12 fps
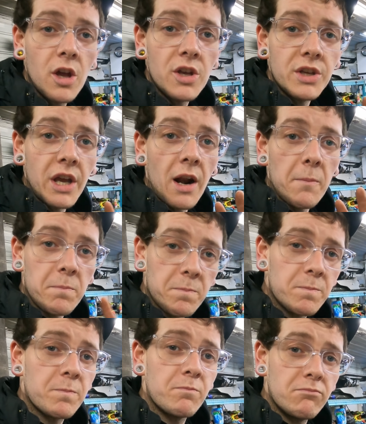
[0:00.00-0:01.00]
you gotta,
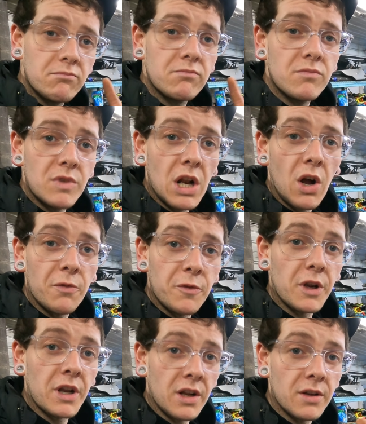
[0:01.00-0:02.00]
you know, if
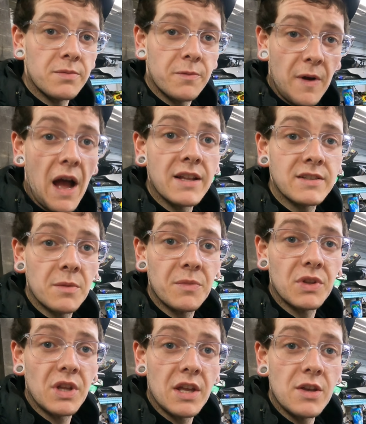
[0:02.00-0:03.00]
you're gonna find
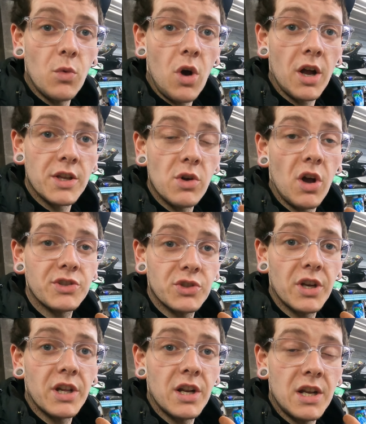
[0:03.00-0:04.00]
something that you want, you also
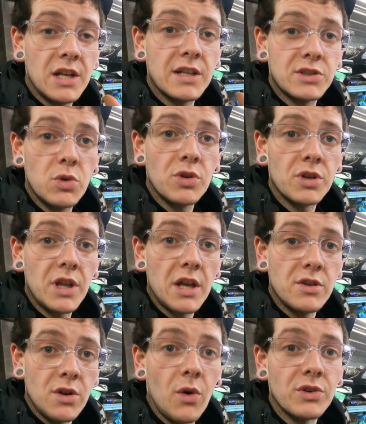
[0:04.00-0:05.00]
are gonna need a tuner that
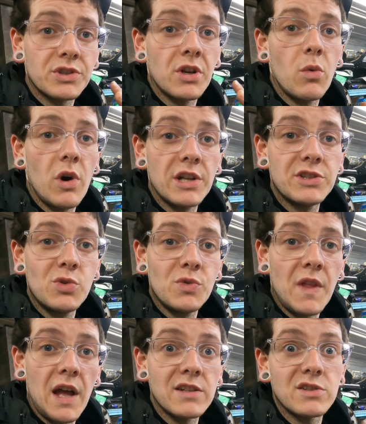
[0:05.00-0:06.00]
you know is gonna want to
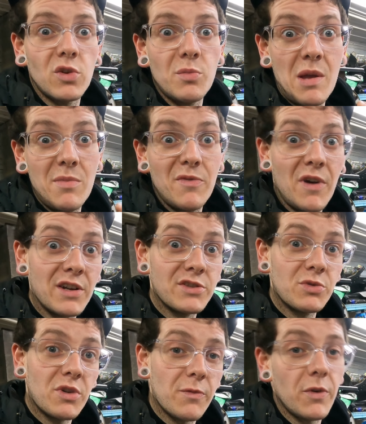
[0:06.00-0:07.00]
tune that. So maybe find a
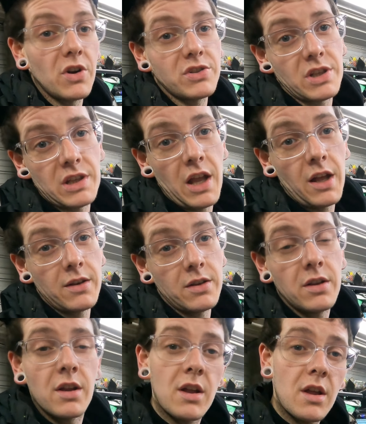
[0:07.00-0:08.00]
tuner first and then
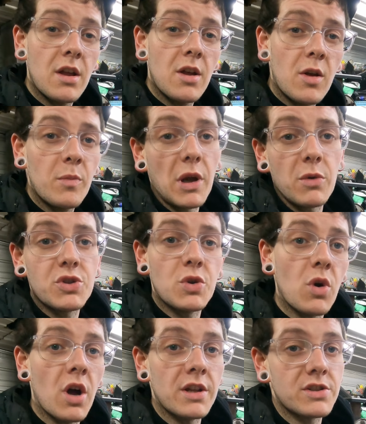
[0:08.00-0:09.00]
pick what you
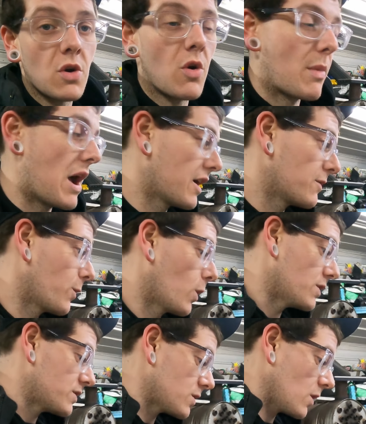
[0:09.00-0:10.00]
want. It's going back and
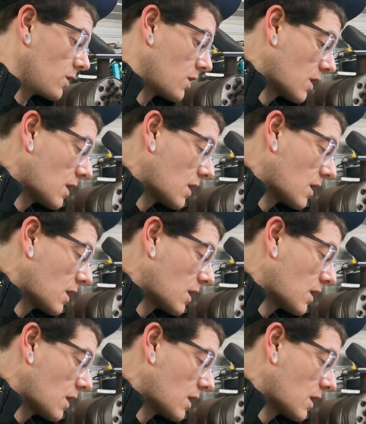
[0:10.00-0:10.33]
forth. So